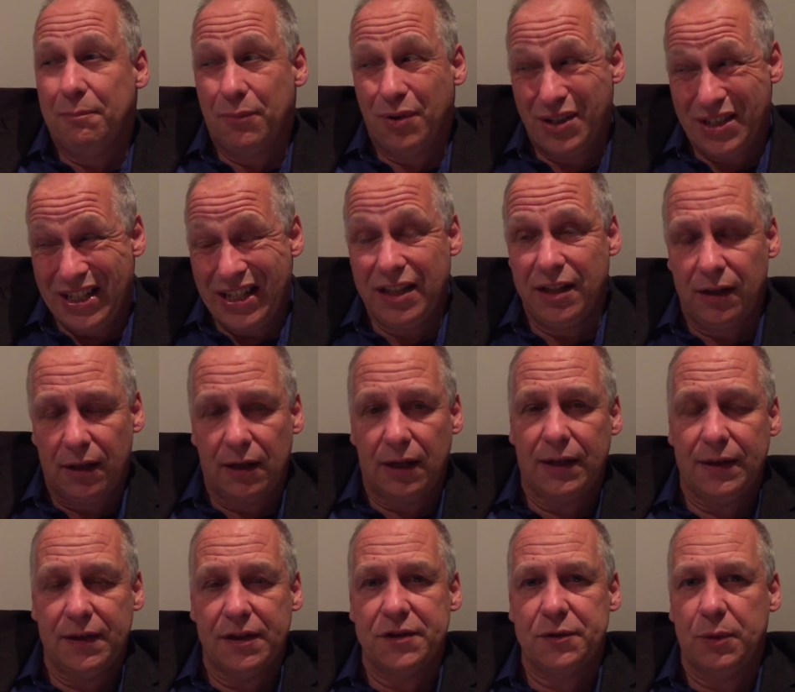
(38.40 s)

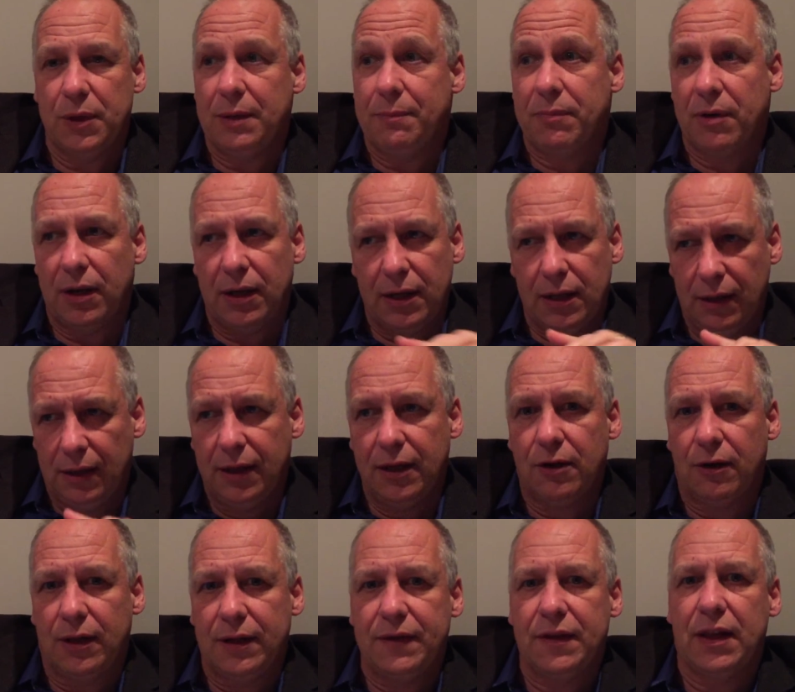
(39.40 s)
particularly this week, but
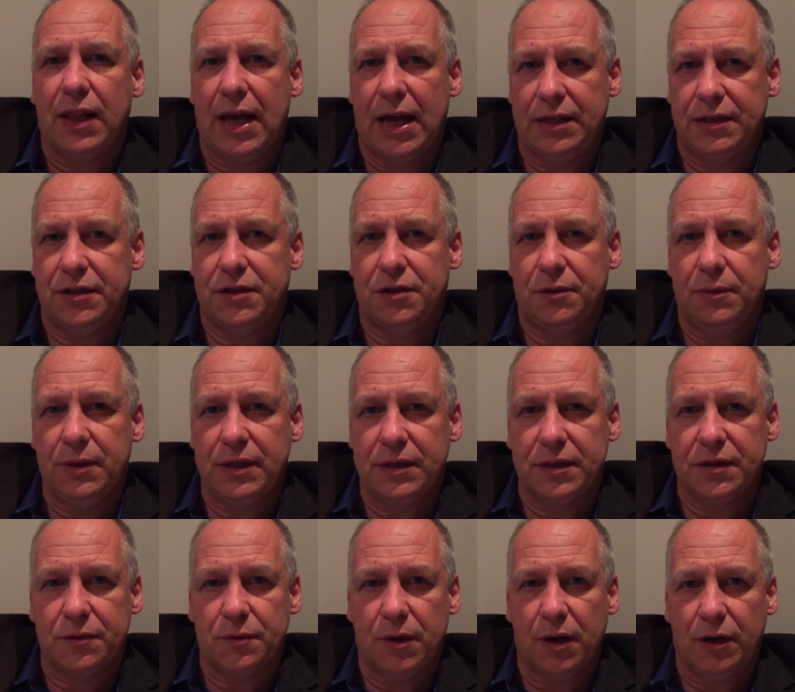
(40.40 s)
literally the last 2 weeks
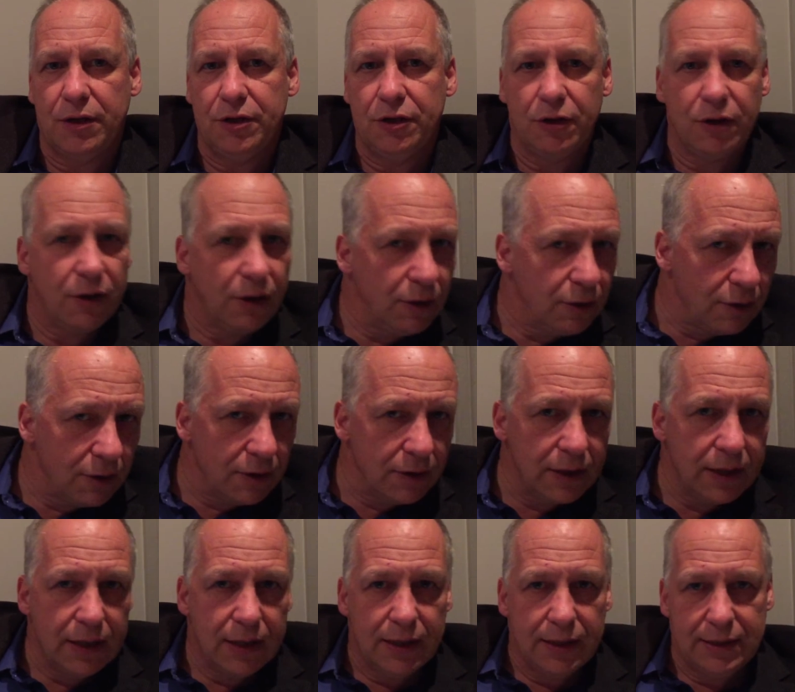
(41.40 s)
as well. You're going to
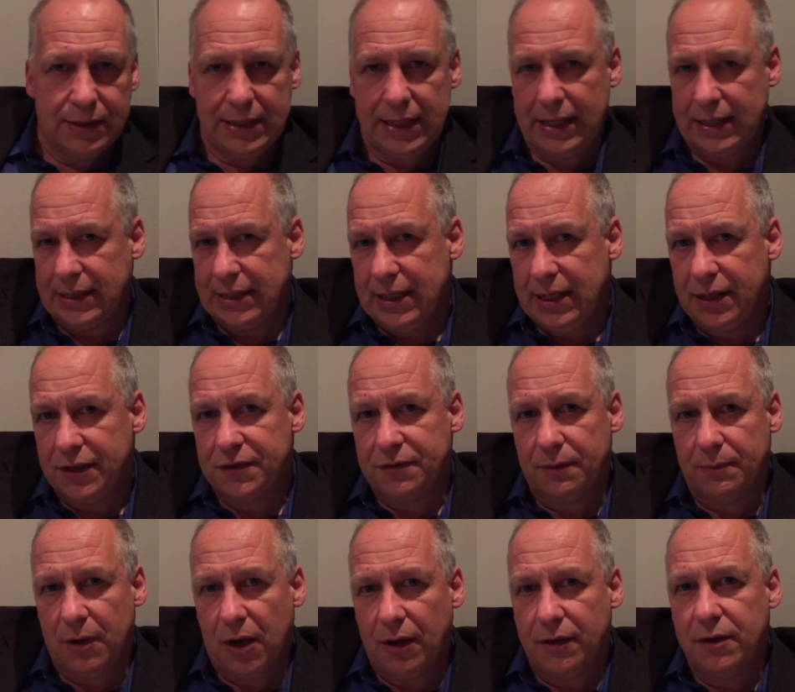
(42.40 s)
learn techniques
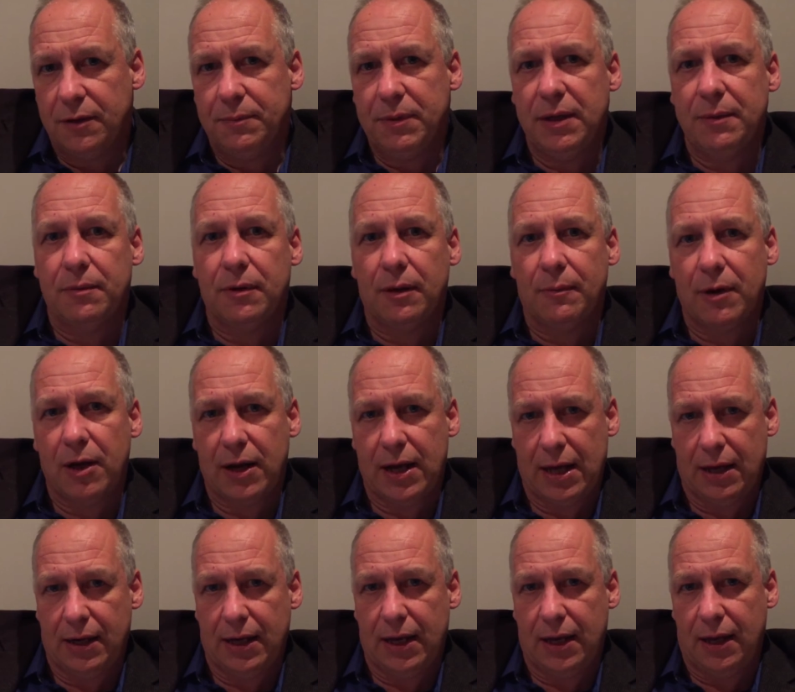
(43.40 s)
from other people about
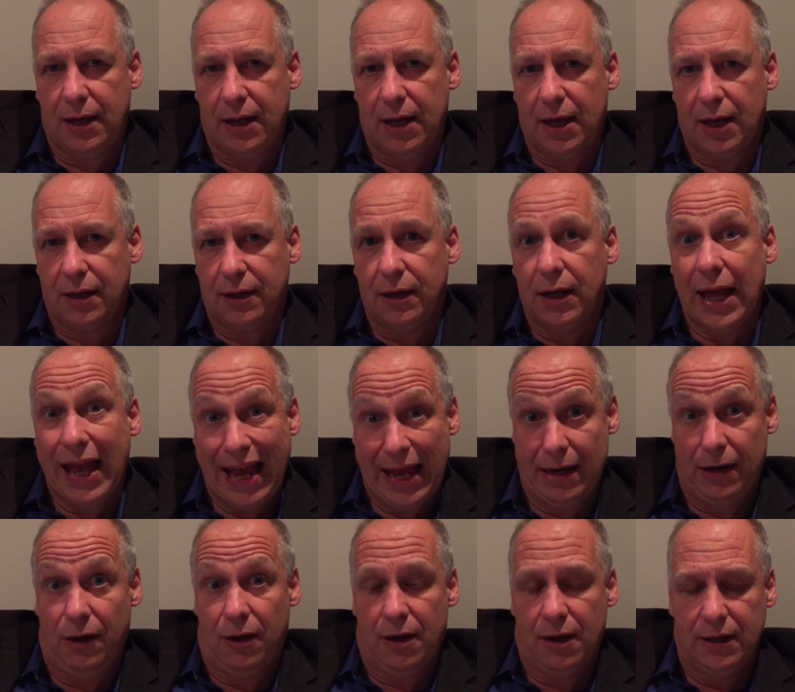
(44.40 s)
how to
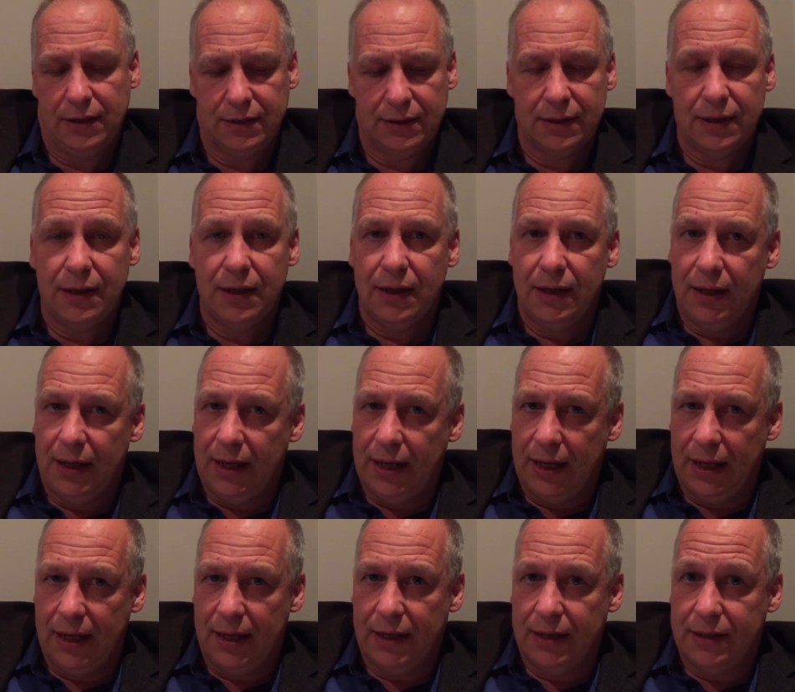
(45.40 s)
analyze.
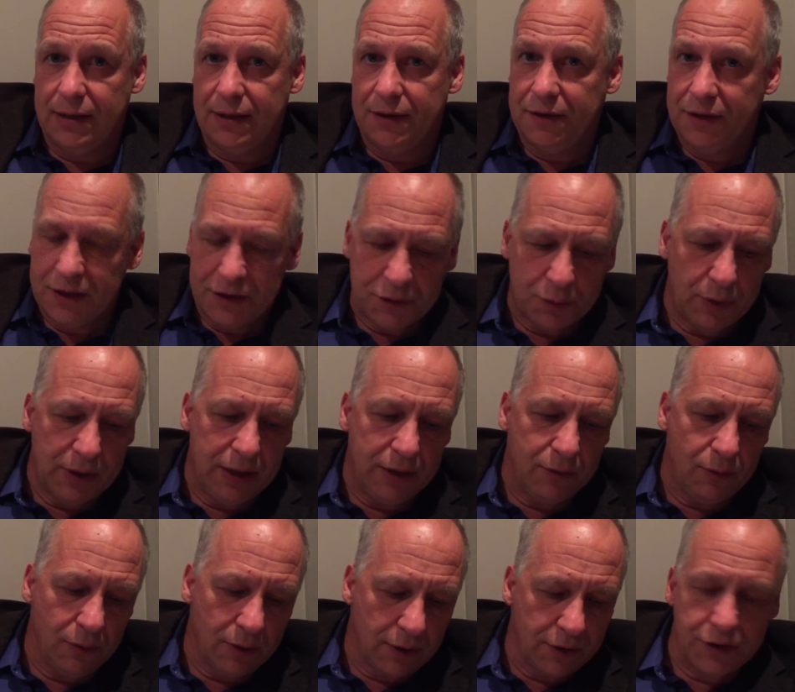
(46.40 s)
And this
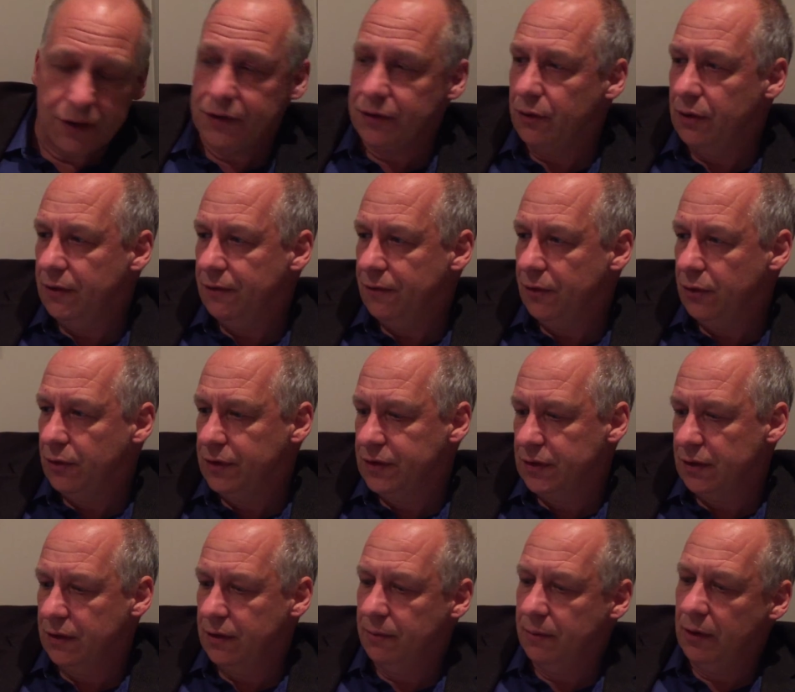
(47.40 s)
week, we're just going to
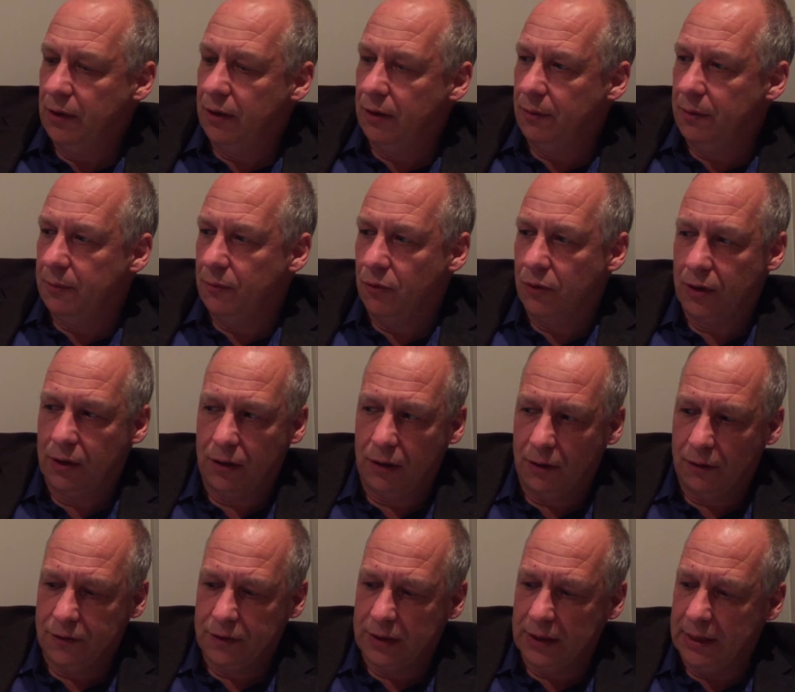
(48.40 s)
focus on them a little bit more
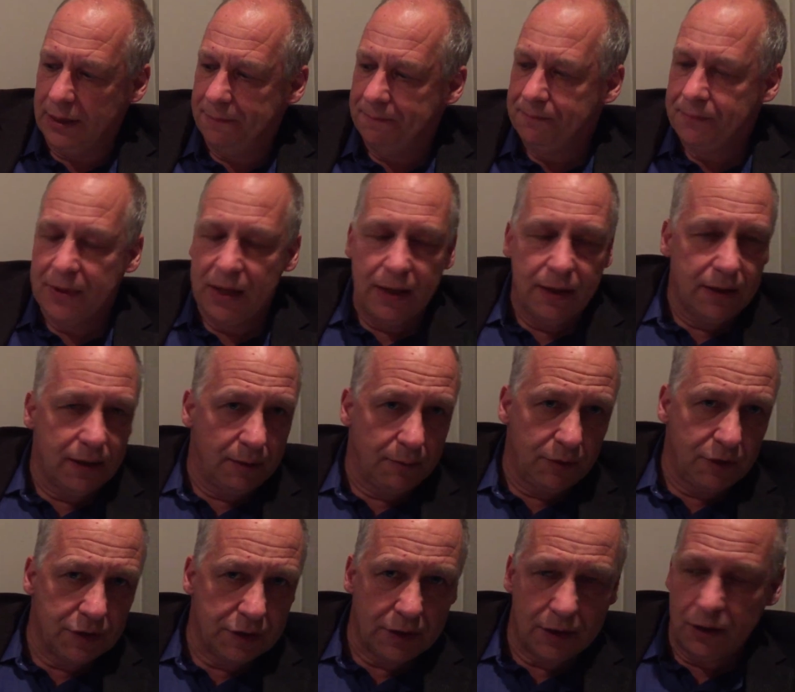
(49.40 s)
closely.
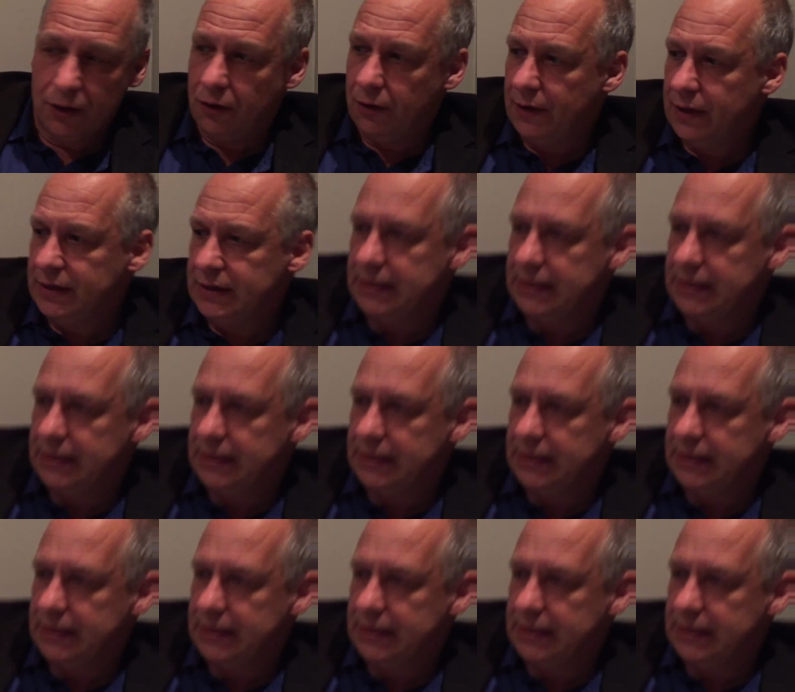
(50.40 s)
I'm just going to go to the